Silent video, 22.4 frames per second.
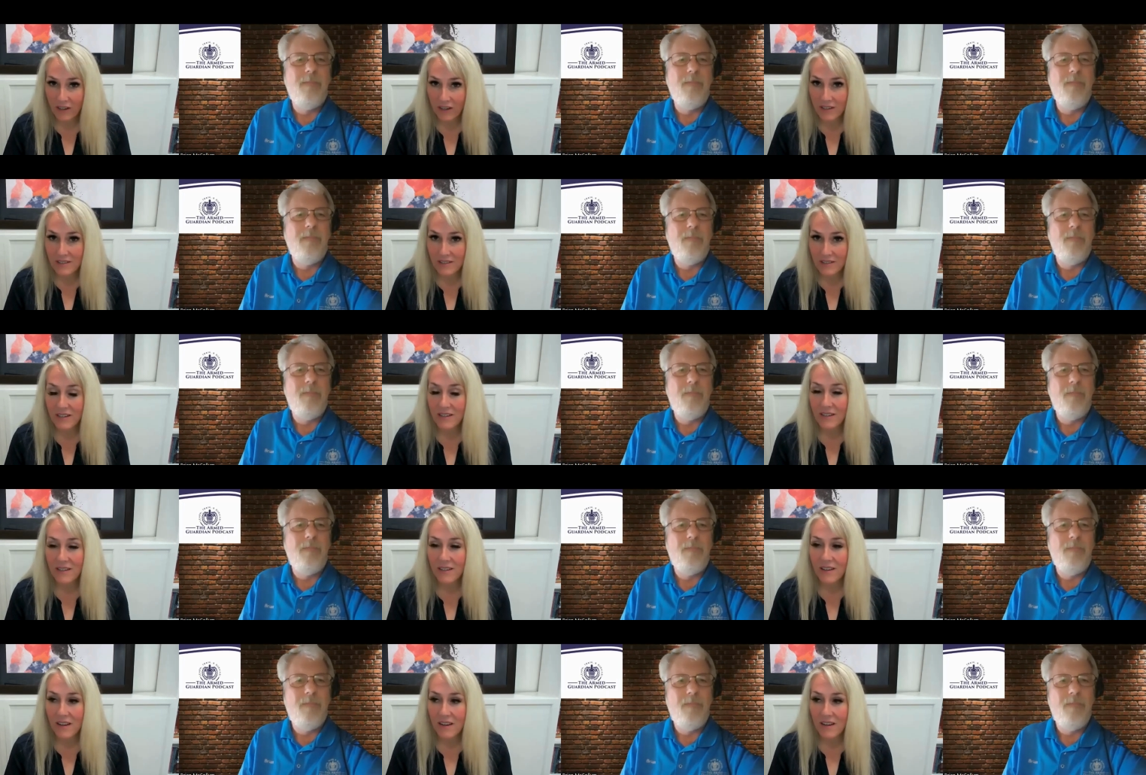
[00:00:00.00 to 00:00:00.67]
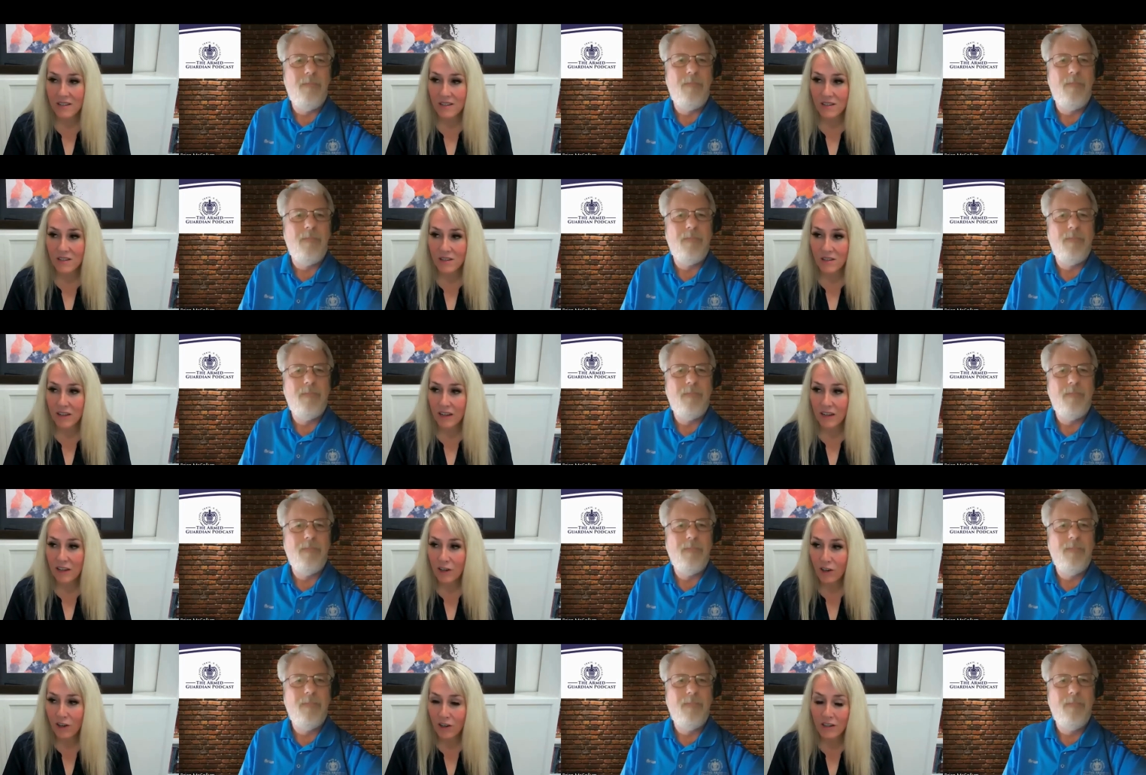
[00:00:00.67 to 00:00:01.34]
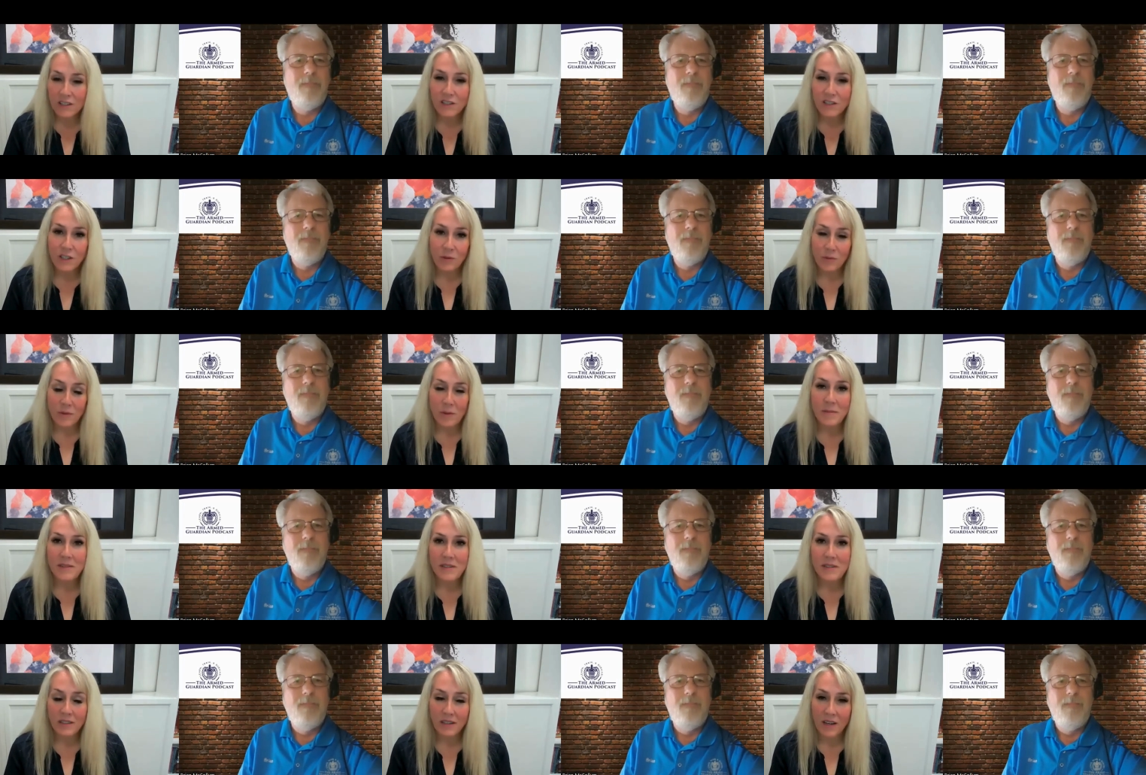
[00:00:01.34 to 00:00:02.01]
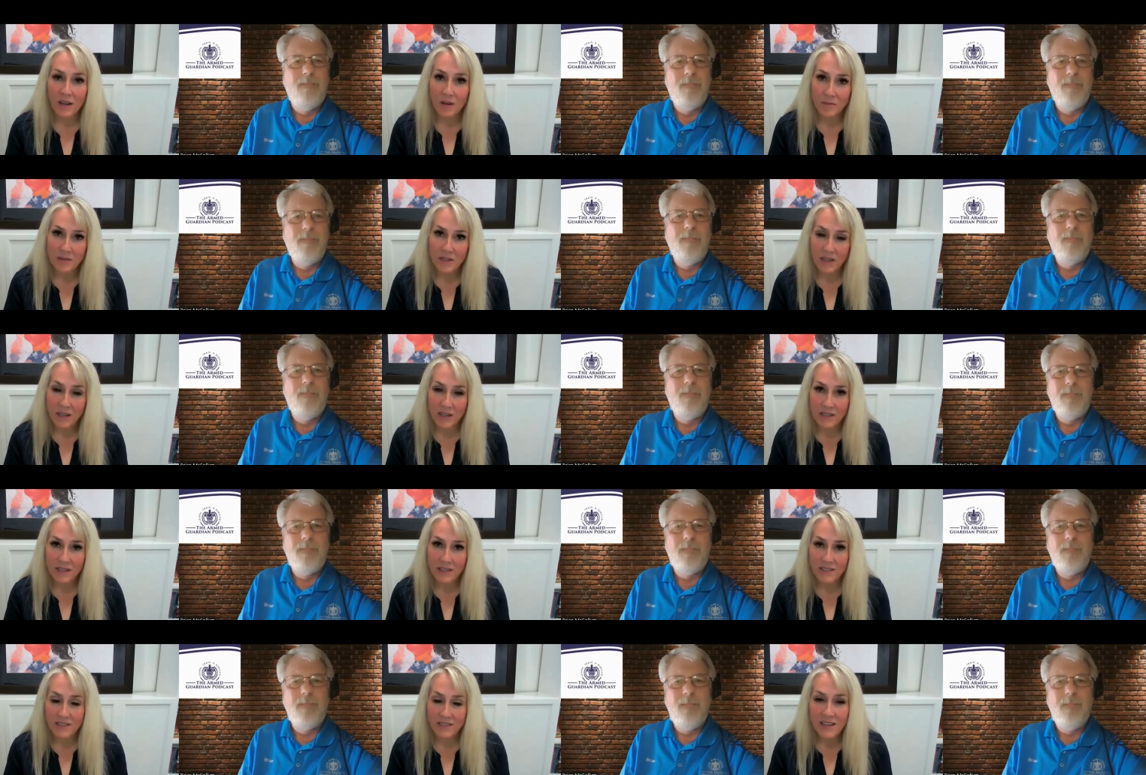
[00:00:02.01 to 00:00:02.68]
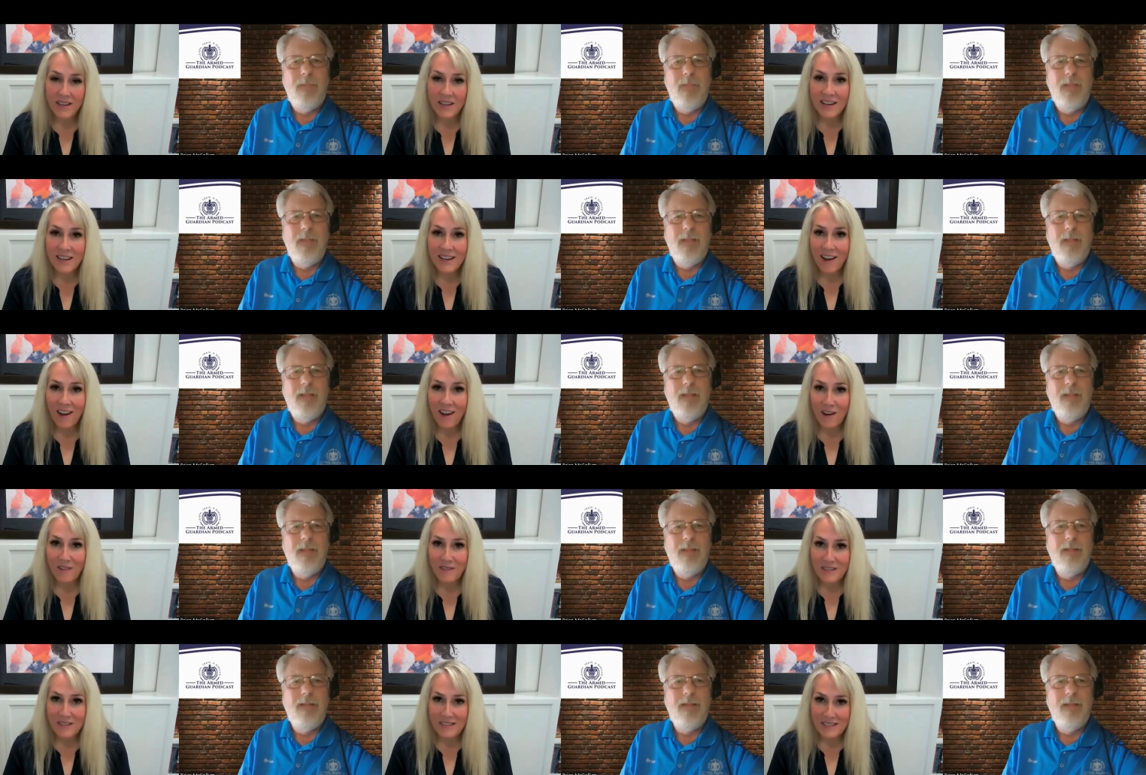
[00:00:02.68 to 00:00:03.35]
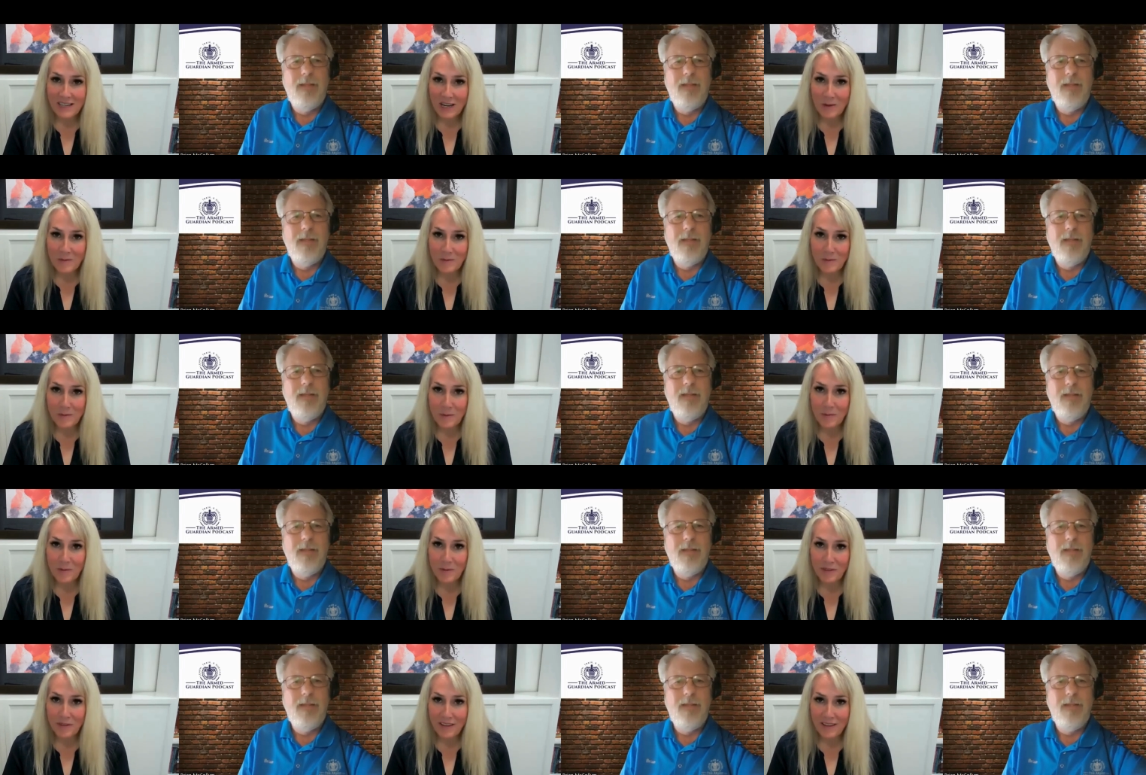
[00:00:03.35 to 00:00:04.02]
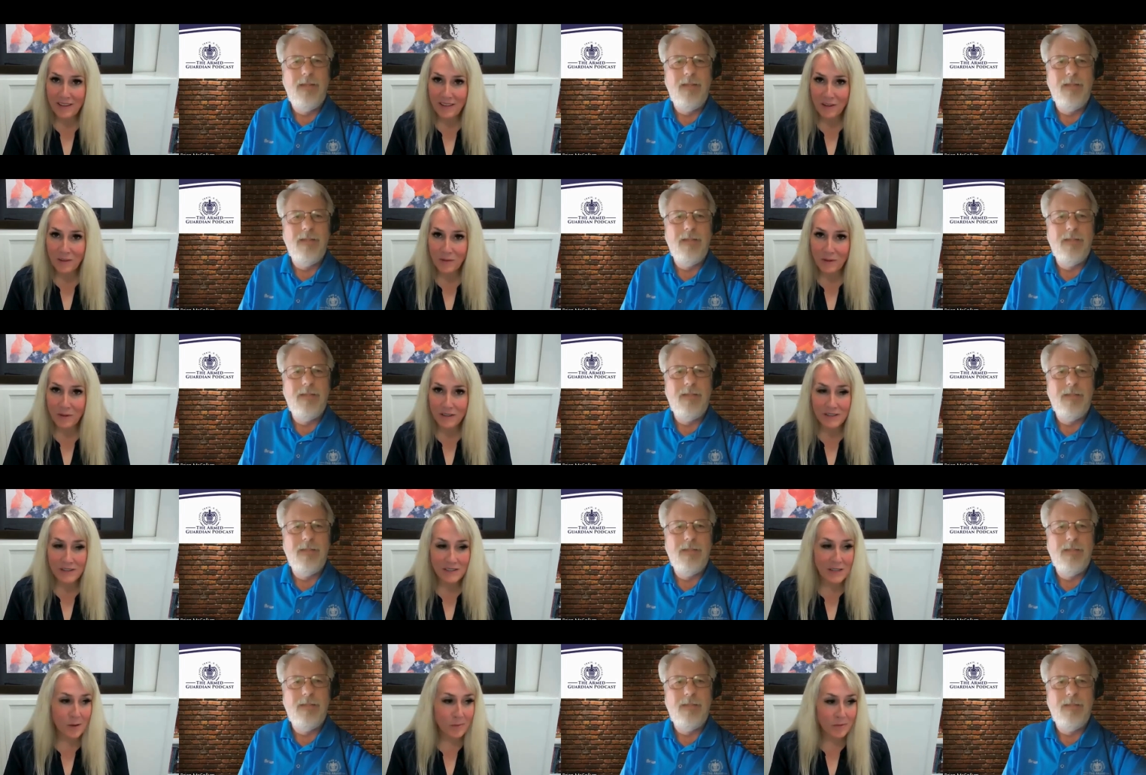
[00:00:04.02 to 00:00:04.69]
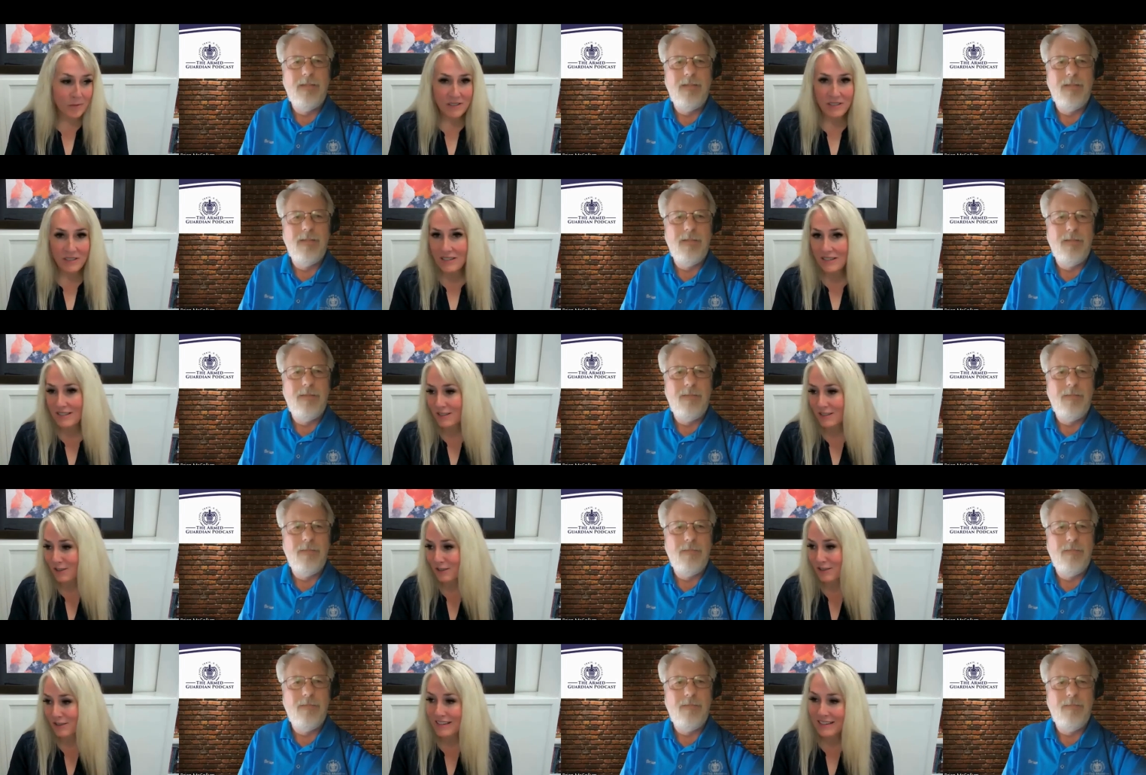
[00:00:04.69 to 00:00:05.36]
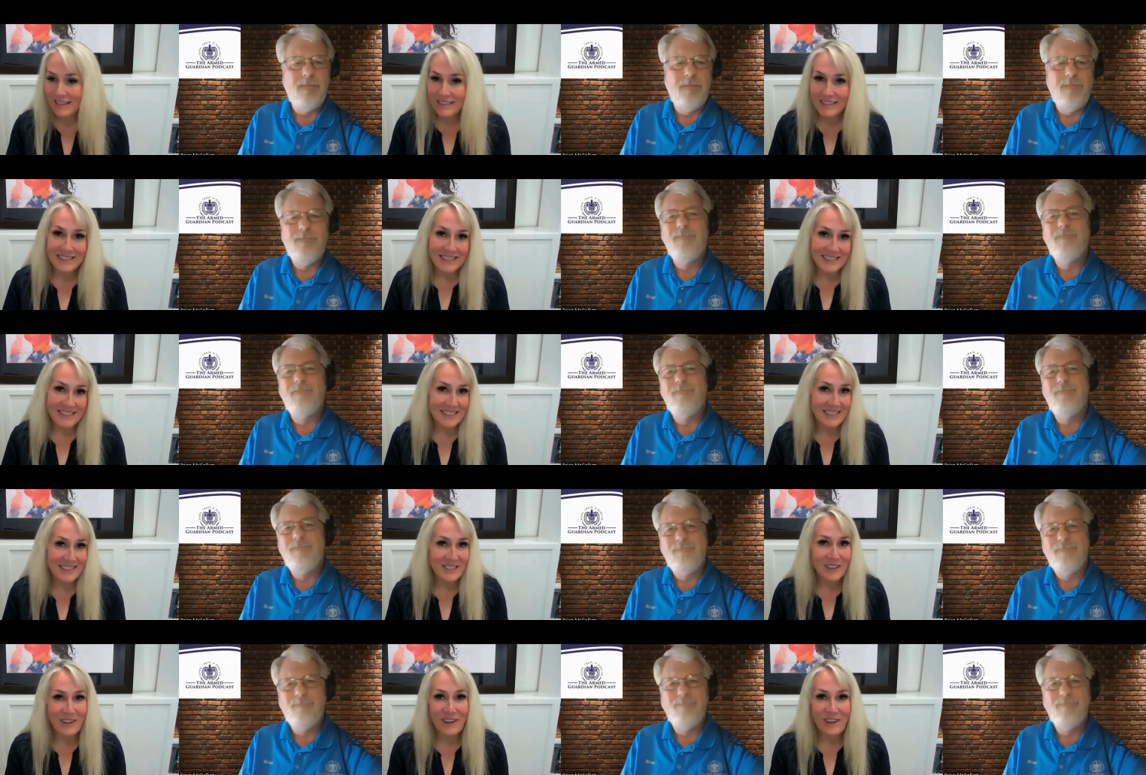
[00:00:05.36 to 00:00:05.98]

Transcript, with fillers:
Speaker 1: us and, and encouraging women to come to us. Oftentimes, people think that we're separatists or sexist,